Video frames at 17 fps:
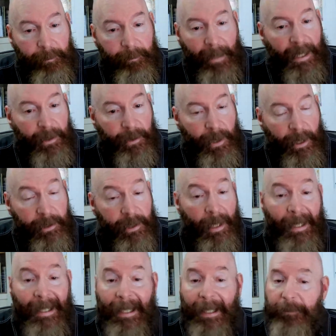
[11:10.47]
bag of tricks,
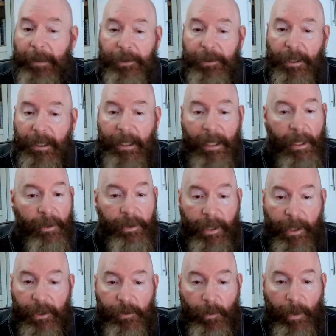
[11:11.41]
especially
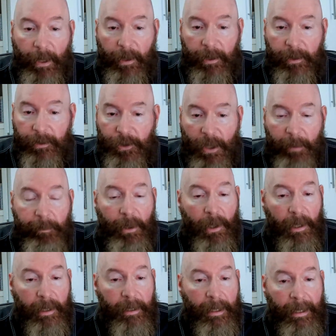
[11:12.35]
nowadays where you can jump
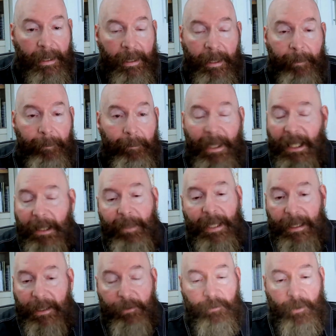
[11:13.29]
on
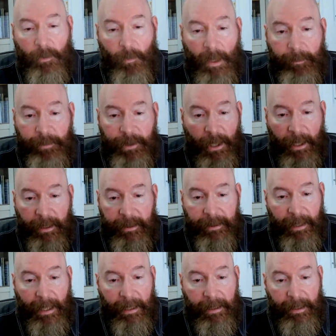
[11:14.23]
many different
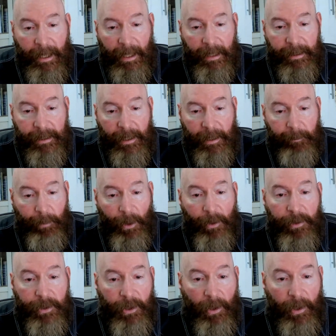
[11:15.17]
websites and get
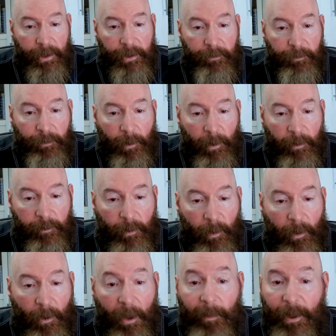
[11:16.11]
birth charts for
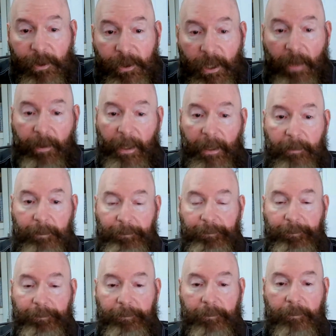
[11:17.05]
almost nothing.
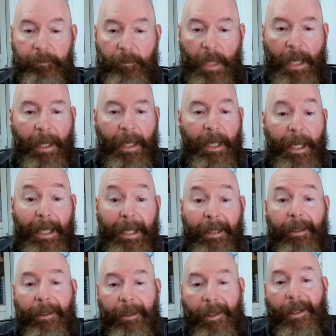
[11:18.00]

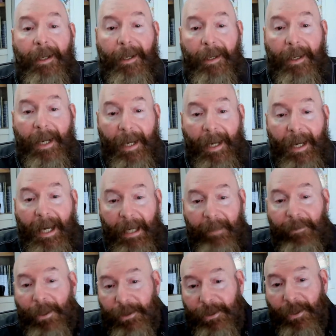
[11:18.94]
Hey,
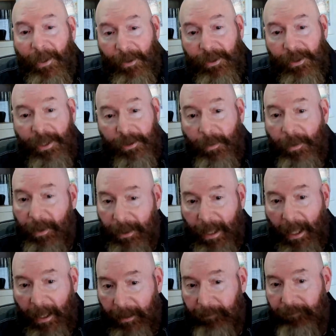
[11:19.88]
I've also used this with the
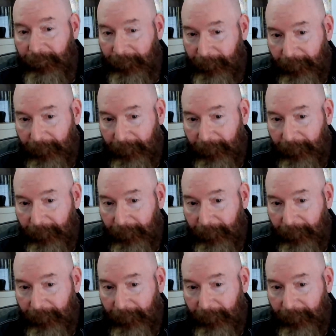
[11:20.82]
dead.